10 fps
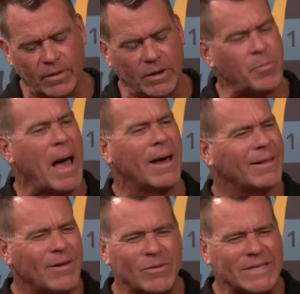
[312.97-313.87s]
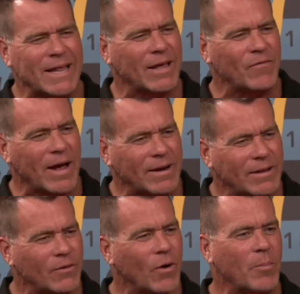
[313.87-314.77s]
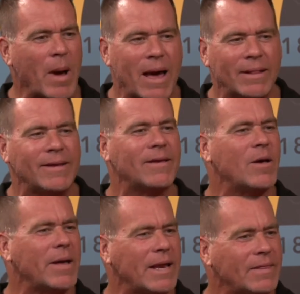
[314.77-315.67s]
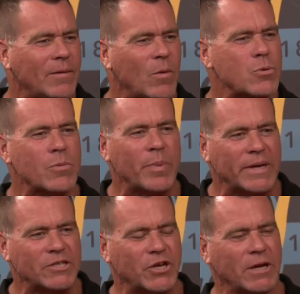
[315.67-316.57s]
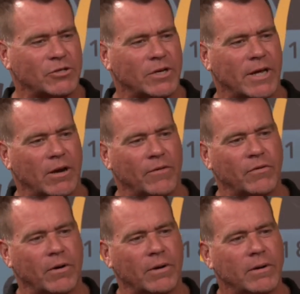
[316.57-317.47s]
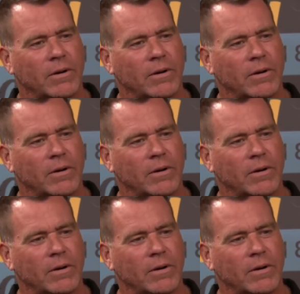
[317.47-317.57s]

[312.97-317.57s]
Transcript: like bottling was that like finding the right bottling company? Anything? What was the biggest challenge so we're to get actually, it off the ground?